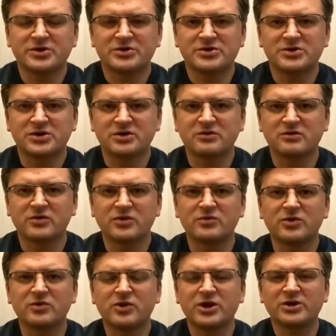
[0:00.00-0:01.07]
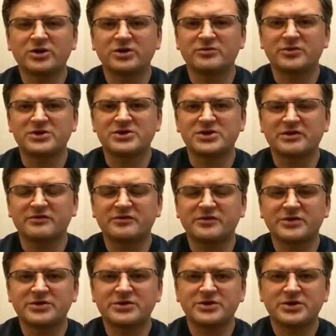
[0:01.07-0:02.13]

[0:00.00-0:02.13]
So we will welcome this effort.